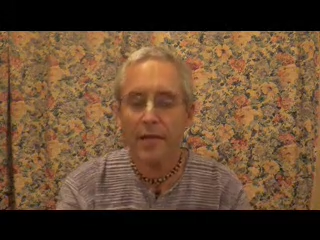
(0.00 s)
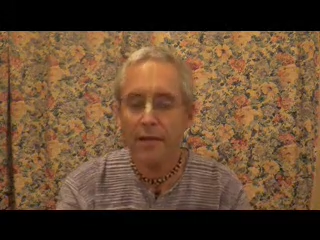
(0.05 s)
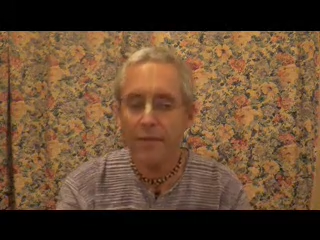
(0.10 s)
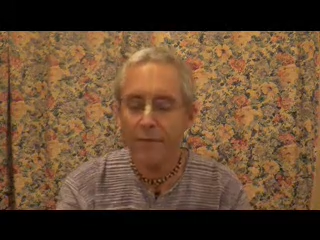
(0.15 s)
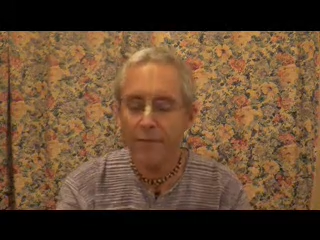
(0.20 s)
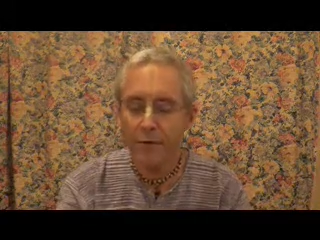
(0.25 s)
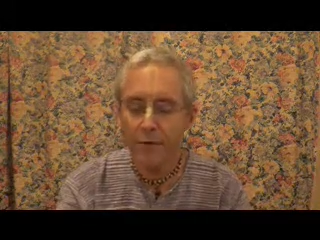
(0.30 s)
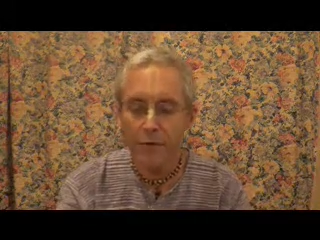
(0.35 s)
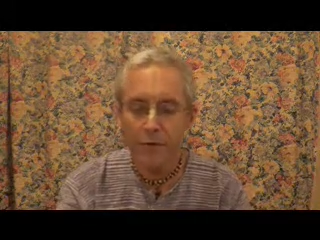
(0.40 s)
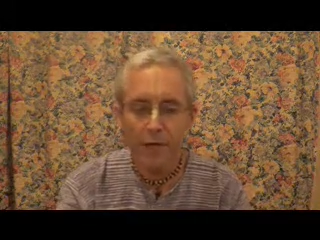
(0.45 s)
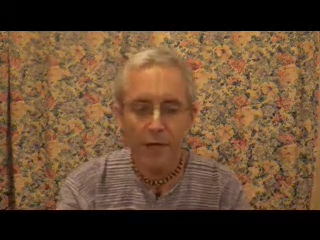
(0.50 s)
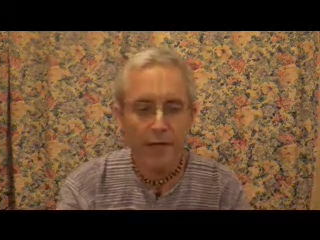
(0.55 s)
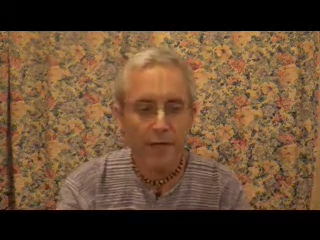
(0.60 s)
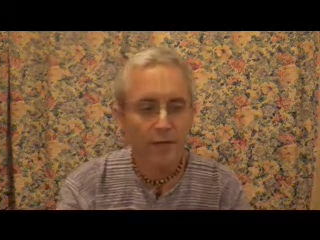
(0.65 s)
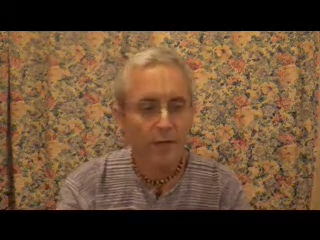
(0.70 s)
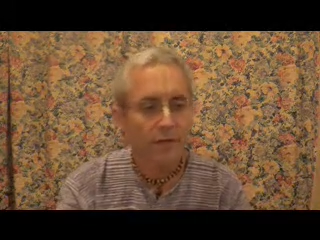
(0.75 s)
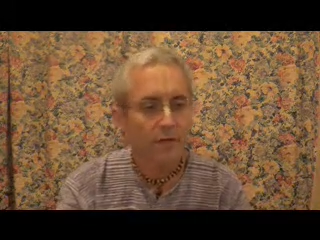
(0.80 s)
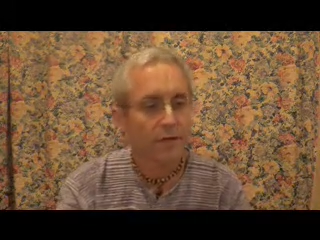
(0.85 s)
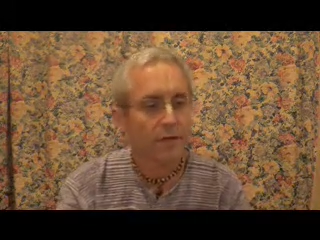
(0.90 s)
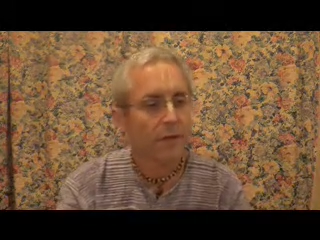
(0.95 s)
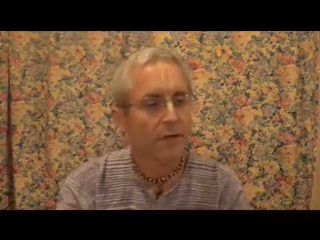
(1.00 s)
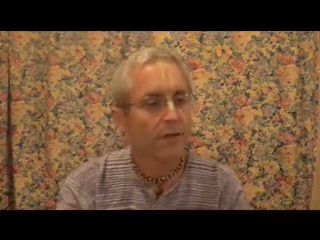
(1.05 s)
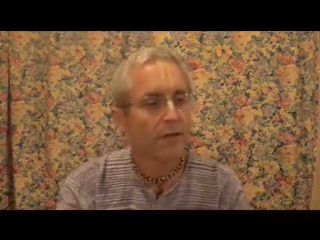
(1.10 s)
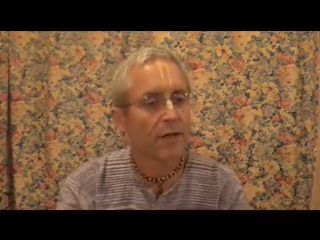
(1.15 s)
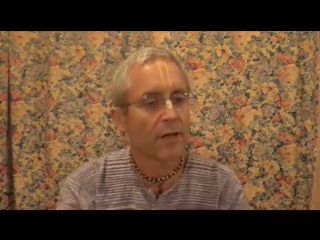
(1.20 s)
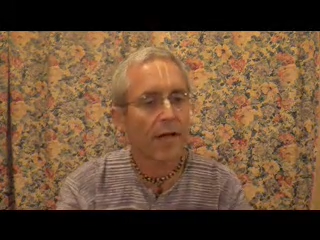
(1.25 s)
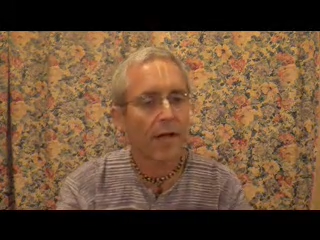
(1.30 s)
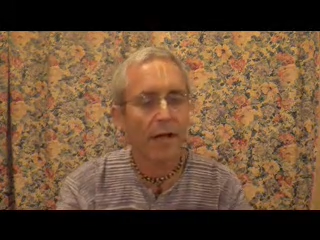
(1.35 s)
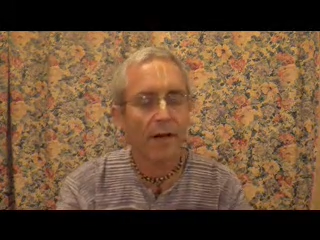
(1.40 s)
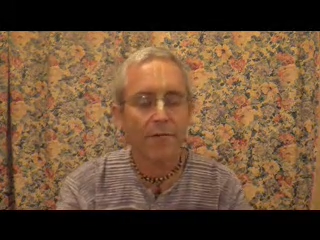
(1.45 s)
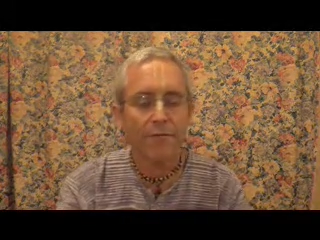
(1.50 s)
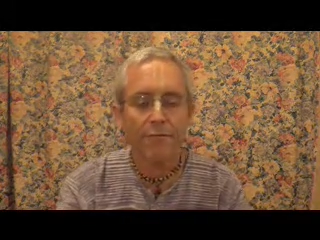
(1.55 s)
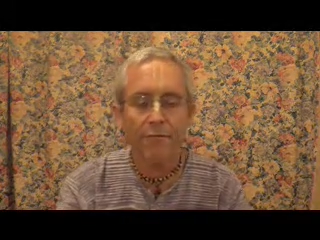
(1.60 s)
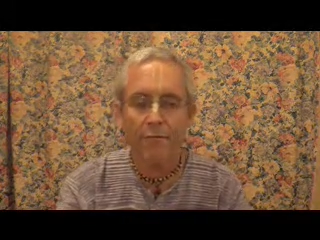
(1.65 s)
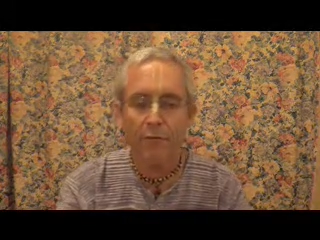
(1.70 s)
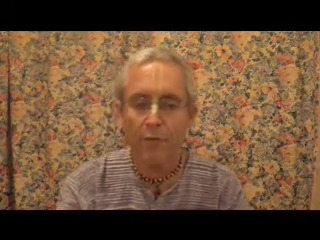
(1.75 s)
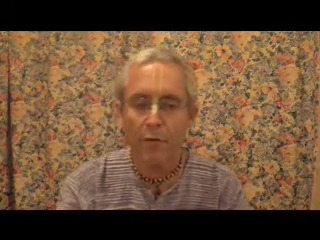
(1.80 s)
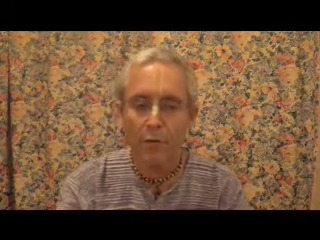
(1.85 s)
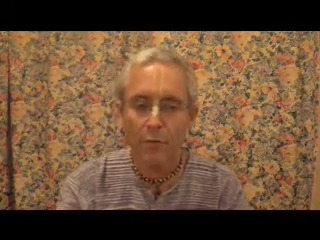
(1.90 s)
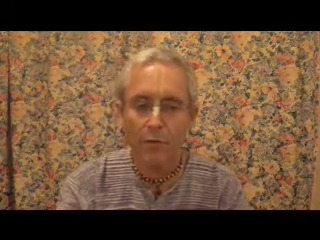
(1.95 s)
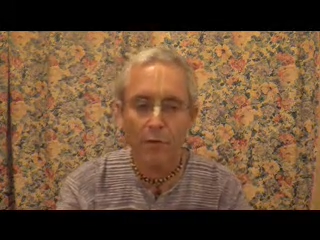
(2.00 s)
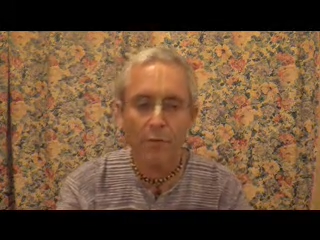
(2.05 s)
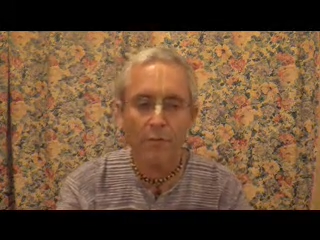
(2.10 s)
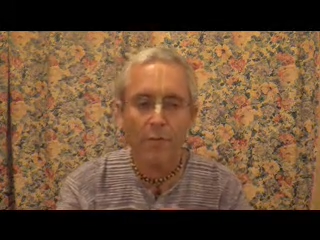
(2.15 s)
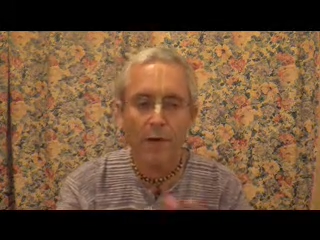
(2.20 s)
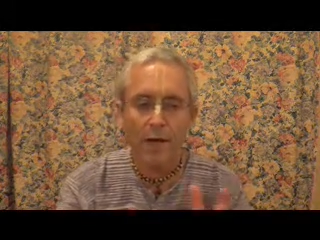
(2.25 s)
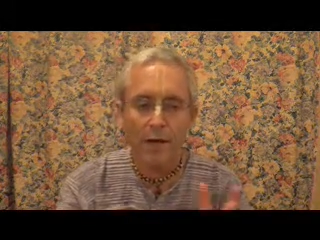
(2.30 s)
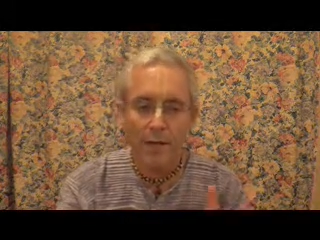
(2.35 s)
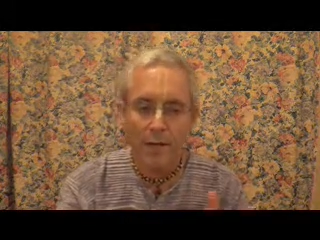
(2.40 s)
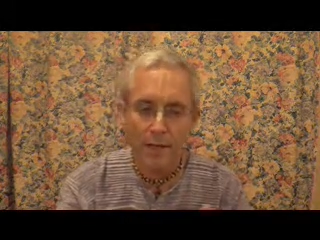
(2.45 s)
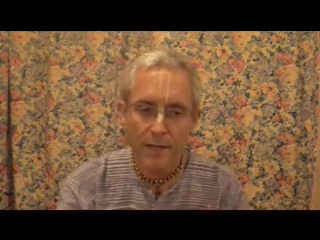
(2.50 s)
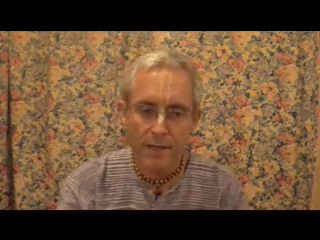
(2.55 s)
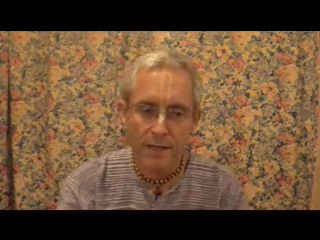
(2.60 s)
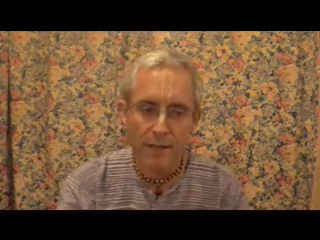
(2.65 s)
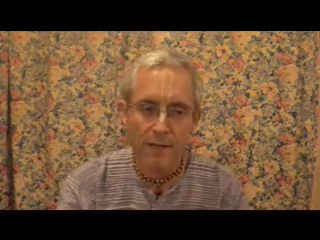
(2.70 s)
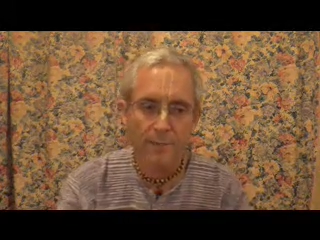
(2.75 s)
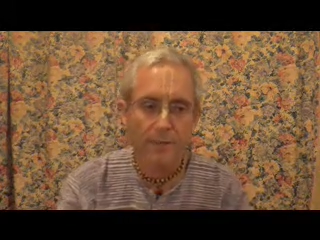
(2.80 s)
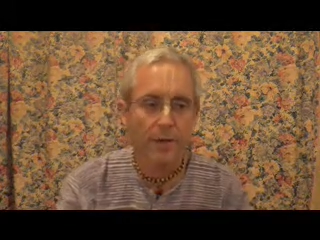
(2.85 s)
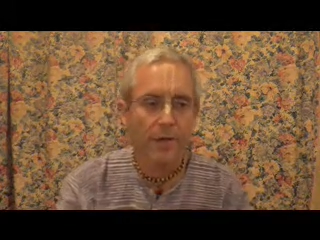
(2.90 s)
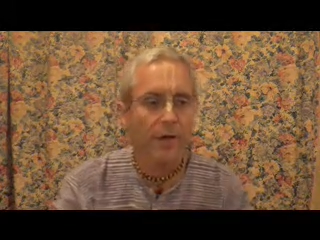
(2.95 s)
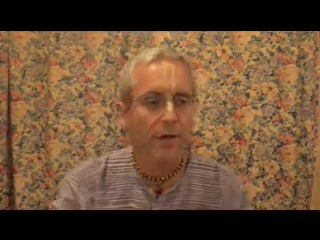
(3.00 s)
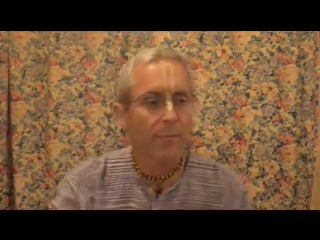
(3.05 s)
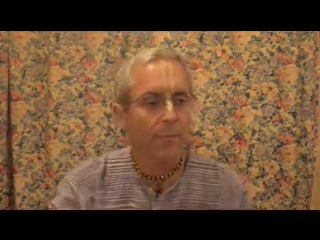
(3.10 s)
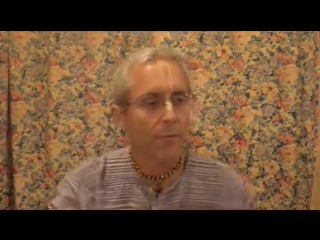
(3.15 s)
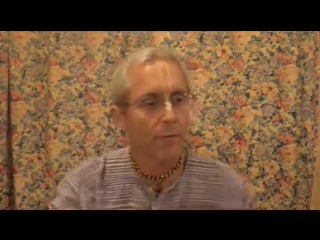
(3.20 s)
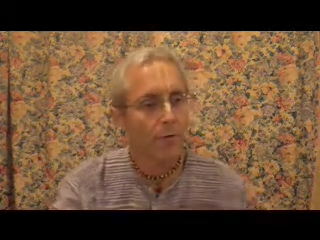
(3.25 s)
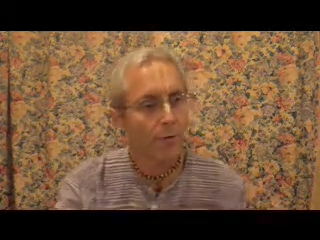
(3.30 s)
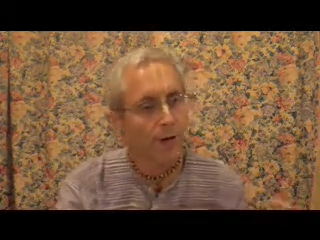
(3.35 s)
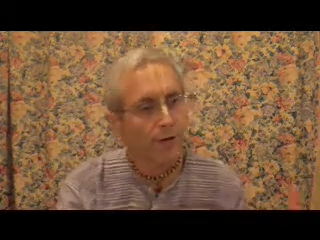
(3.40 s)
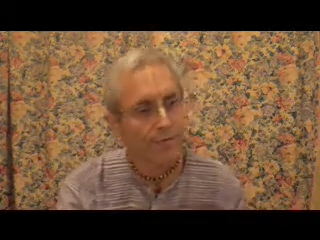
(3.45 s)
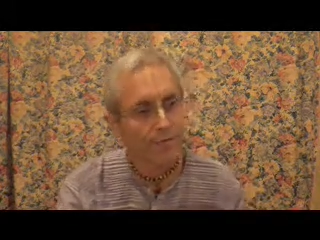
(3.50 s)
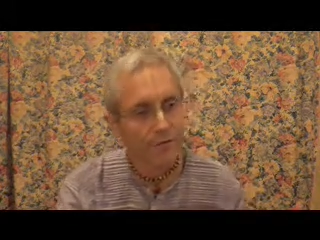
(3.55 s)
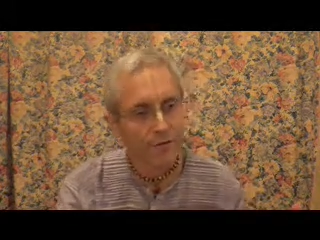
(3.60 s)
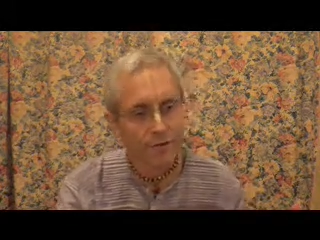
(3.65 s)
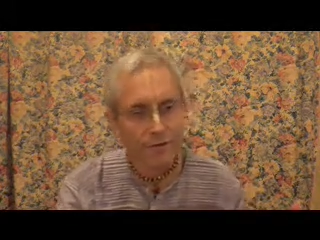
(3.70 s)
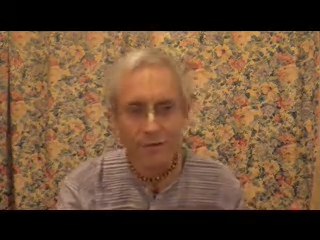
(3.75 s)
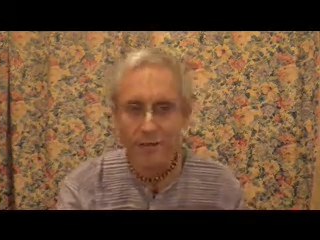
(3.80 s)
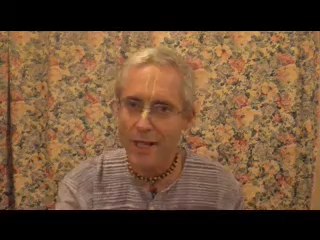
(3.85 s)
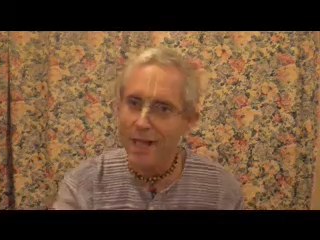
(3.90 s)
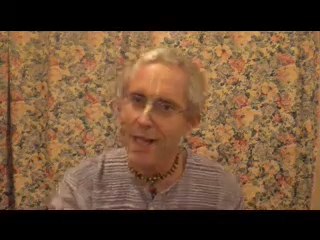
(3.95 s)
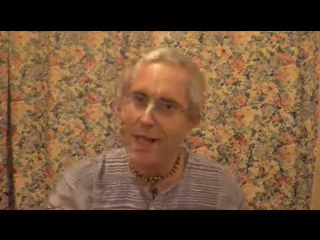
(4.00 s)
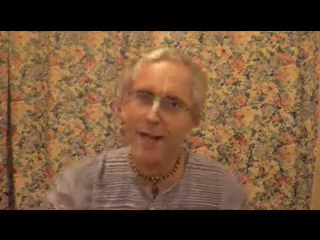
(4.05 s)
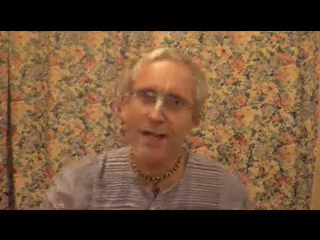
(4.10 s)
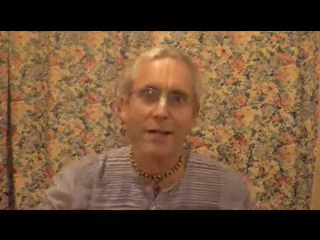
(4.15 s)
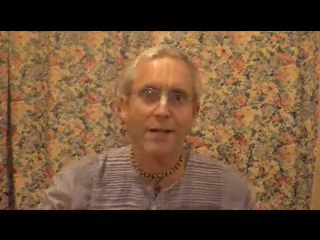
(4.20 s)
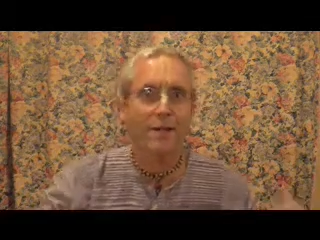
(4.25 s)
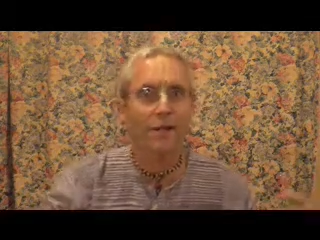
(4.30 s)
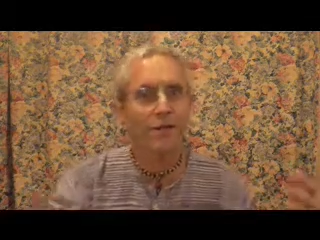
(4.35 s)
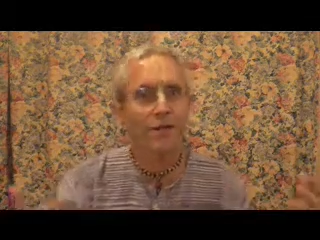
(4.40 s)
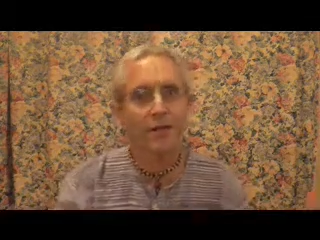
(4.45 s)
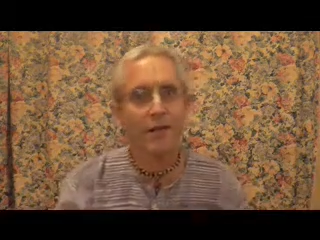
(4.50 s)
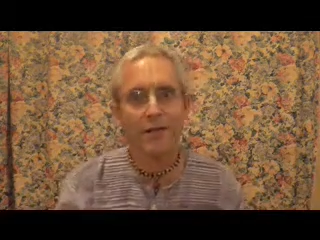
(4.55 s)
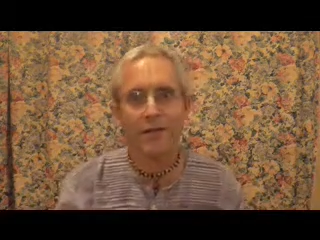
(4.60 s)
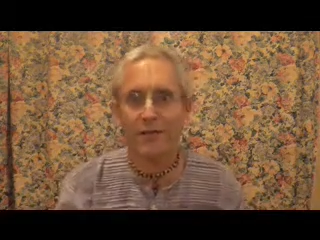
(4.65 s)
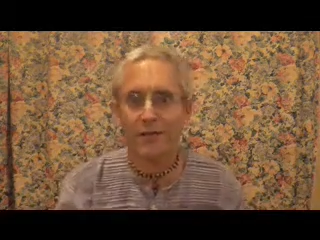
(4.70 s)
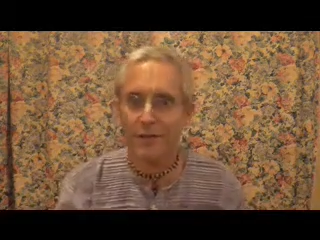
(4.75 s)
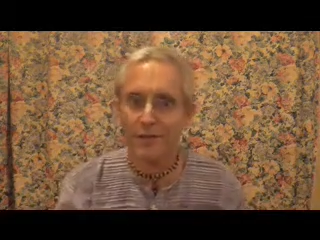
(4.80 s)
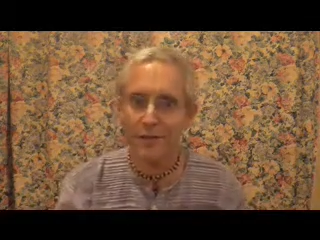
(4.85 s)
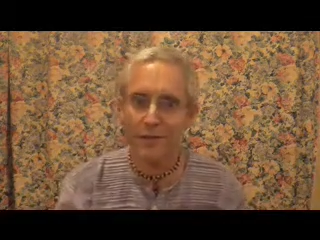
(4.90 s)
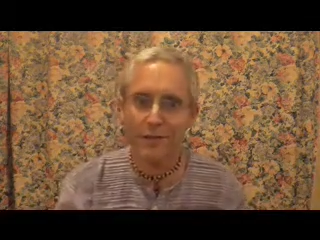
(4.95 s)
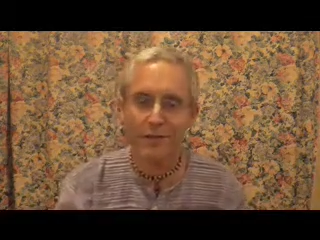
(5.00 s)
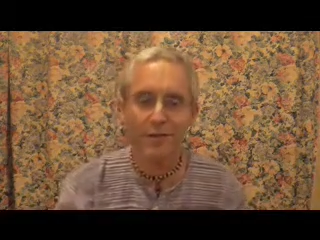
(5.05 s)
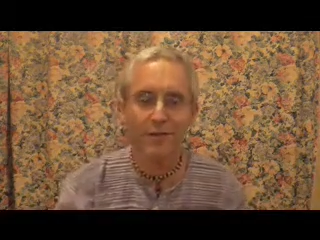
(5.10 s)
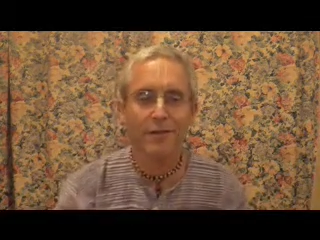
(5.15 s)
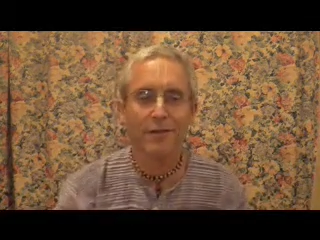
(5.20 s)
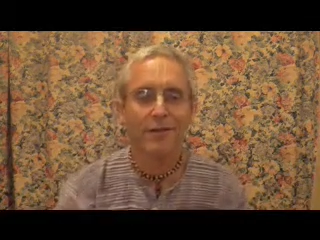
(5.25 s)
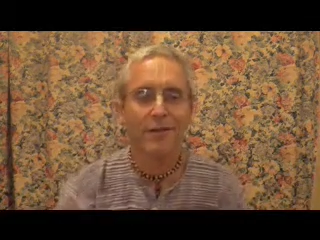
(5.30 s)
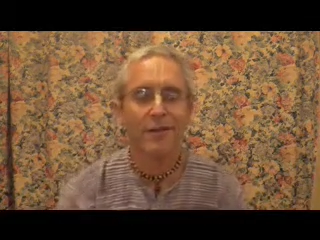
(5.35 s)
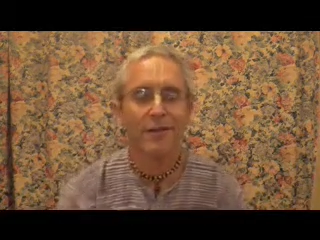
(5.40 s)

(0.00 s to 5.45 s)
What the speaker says: invocation and a foreword by him and a preface and introduction.